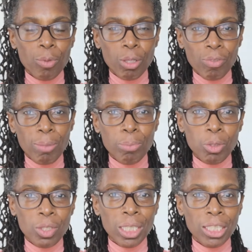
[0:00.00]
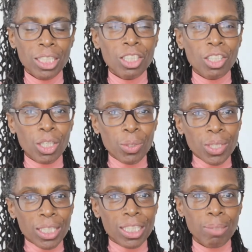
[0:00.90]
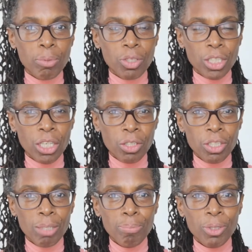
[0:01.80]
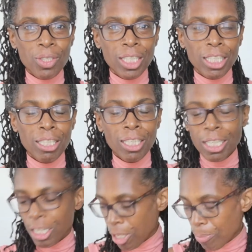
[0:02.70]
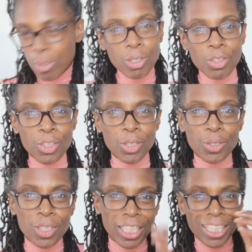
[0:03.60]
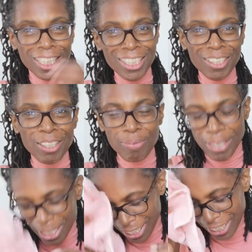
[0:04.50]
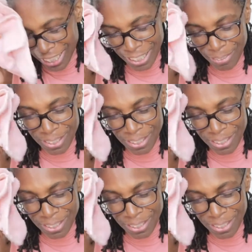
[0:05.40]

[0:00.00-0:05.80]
of our body, just noticing what's going on in our body, because usually, little